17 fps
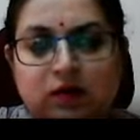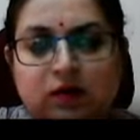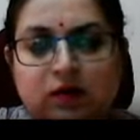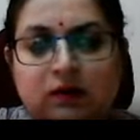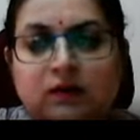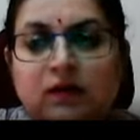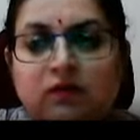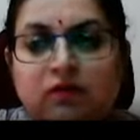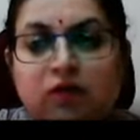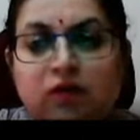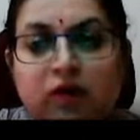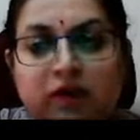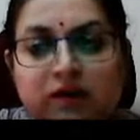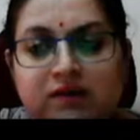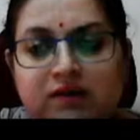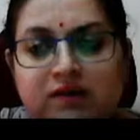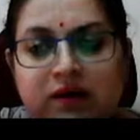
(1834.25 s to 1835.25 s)
The
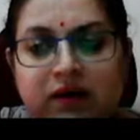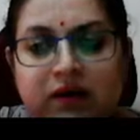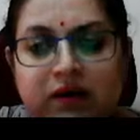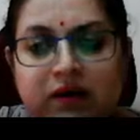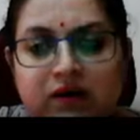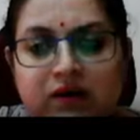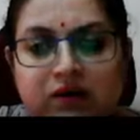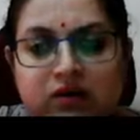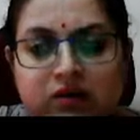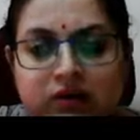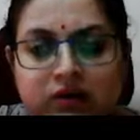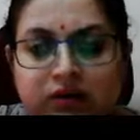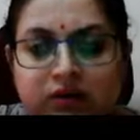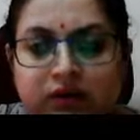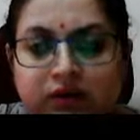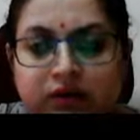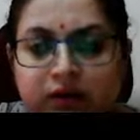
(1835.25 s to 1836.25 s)
forest degradation,
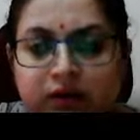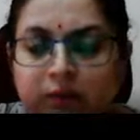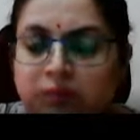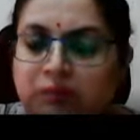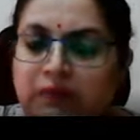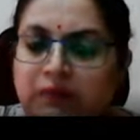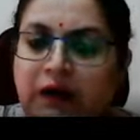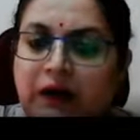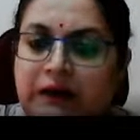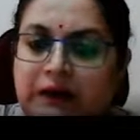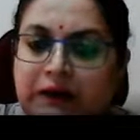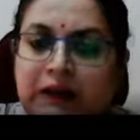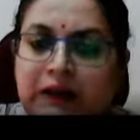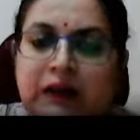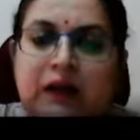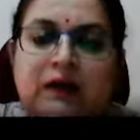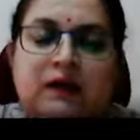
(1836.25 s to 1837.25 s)

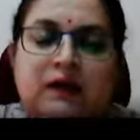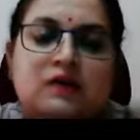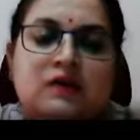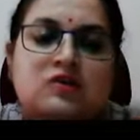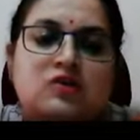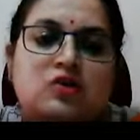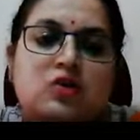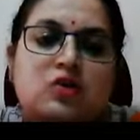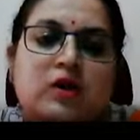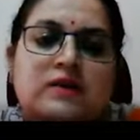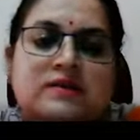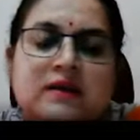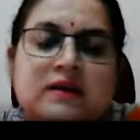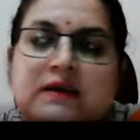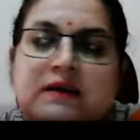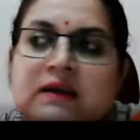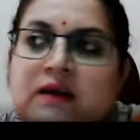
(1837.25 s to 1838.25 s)
until unless you are
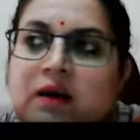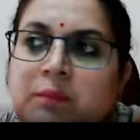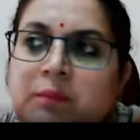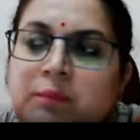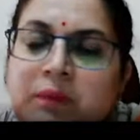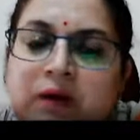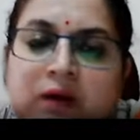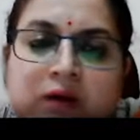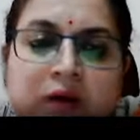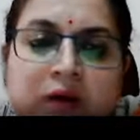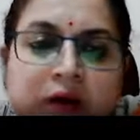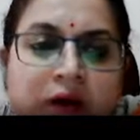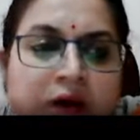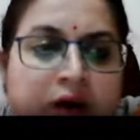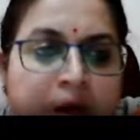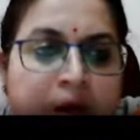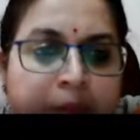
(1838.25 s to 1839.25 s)
setting up a
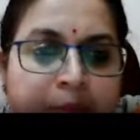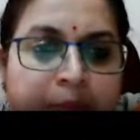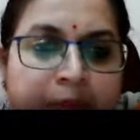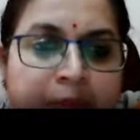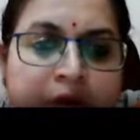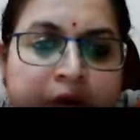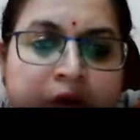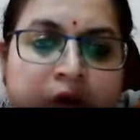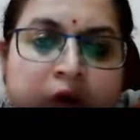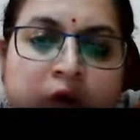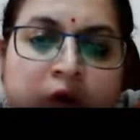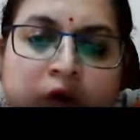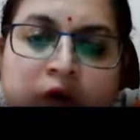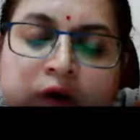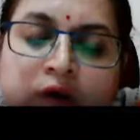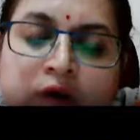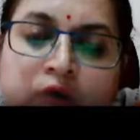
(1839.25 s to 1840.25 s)
company
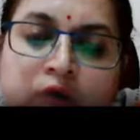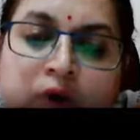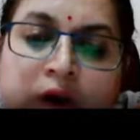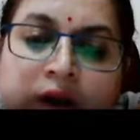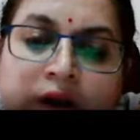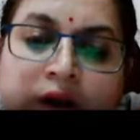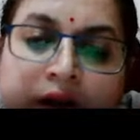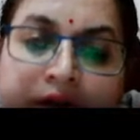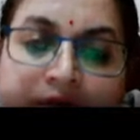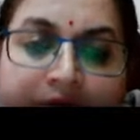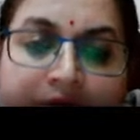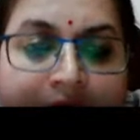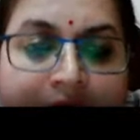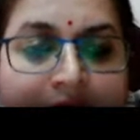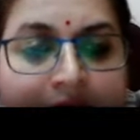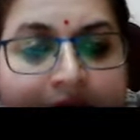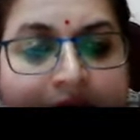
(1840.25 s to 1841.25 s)
or you are
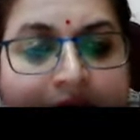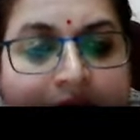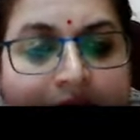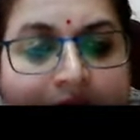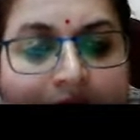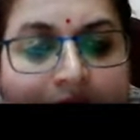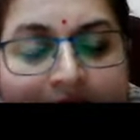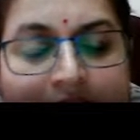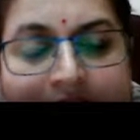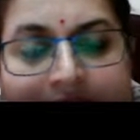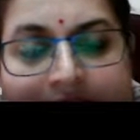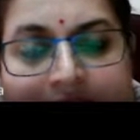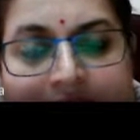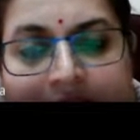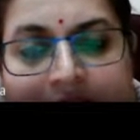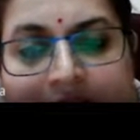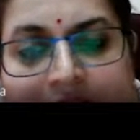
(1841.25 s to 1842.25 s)
converting that forested
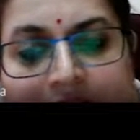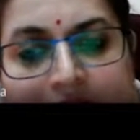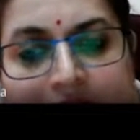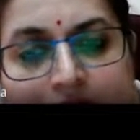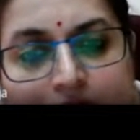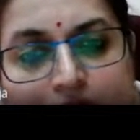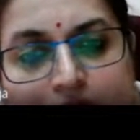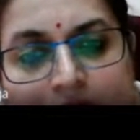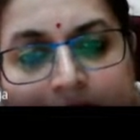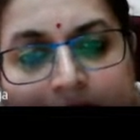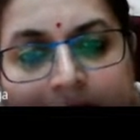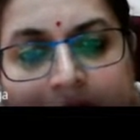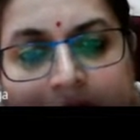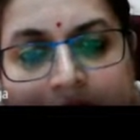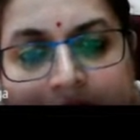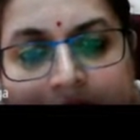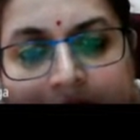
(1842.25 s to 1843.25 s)
area into some
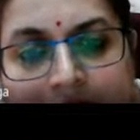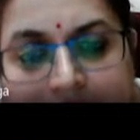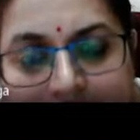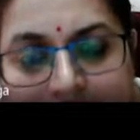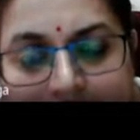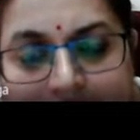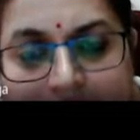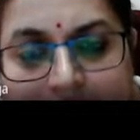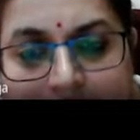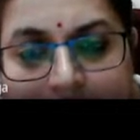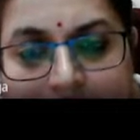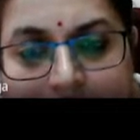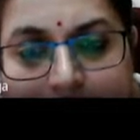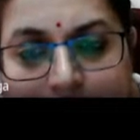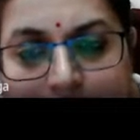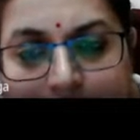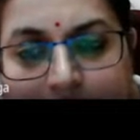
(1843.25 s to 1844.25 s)
other
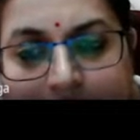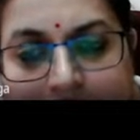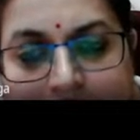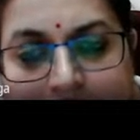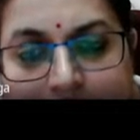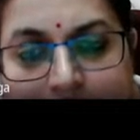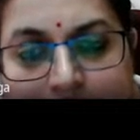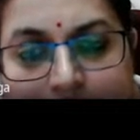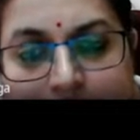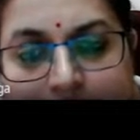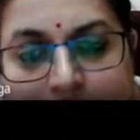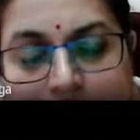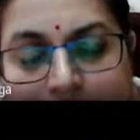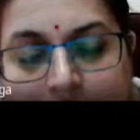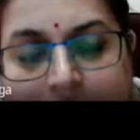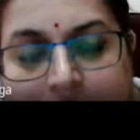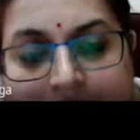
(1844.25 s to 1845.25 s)
land use
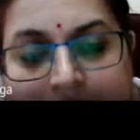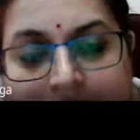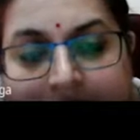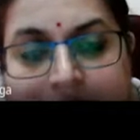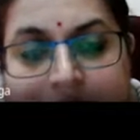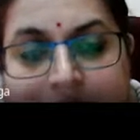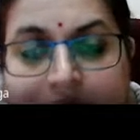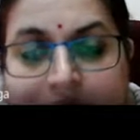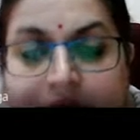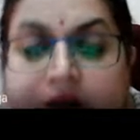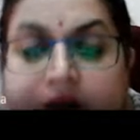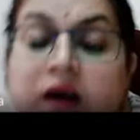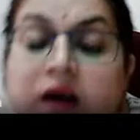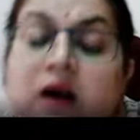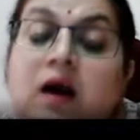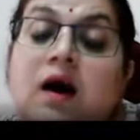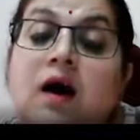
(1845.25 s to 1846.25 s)
or land cover,
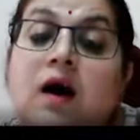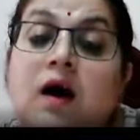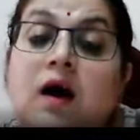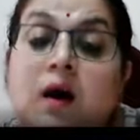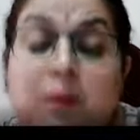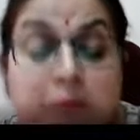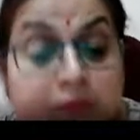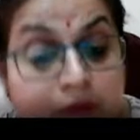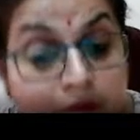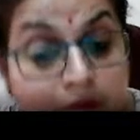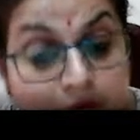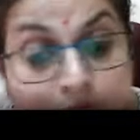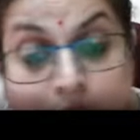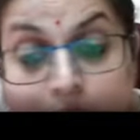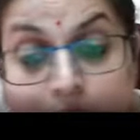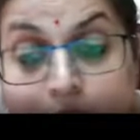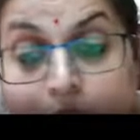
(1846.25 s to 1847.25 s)

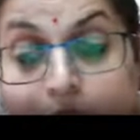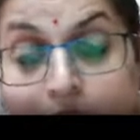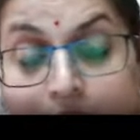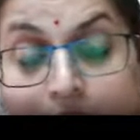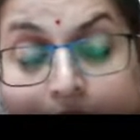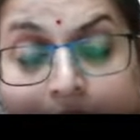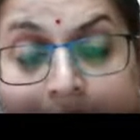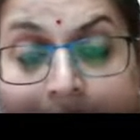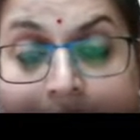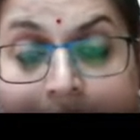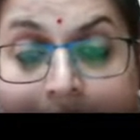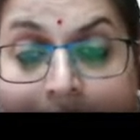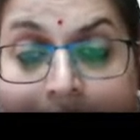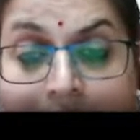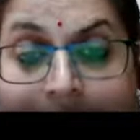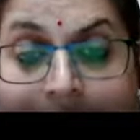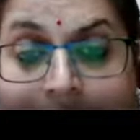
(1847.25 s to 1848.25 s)
you
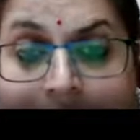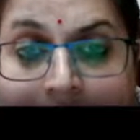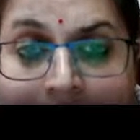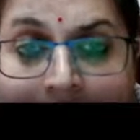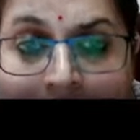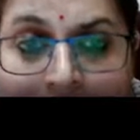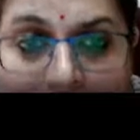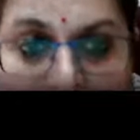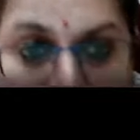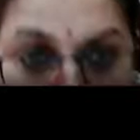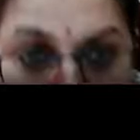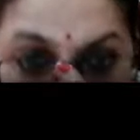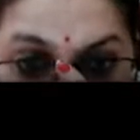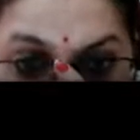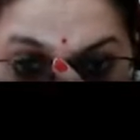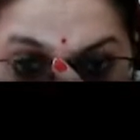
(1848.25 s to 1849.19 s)
cannot have